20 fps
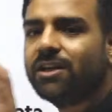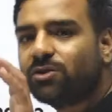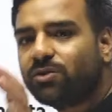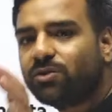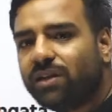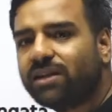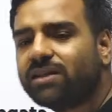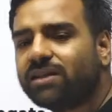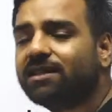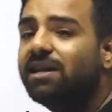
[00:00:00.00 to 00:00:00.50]
So
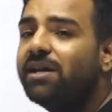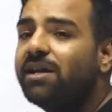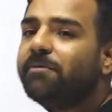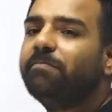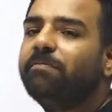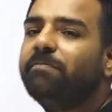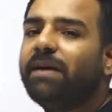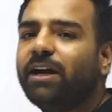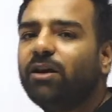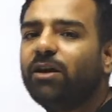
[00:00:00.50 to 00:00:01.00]
yes,
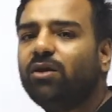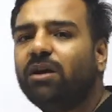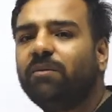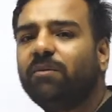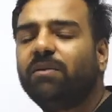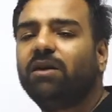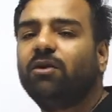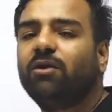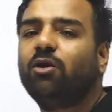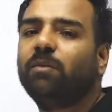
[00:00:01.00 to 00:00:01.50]

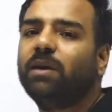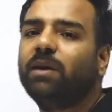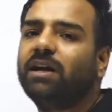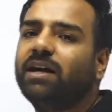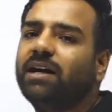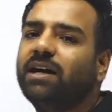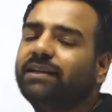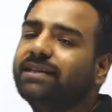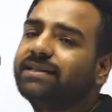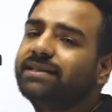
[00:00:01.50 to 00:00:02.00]
medulla
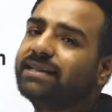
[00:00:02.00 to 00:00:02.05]
oblongata is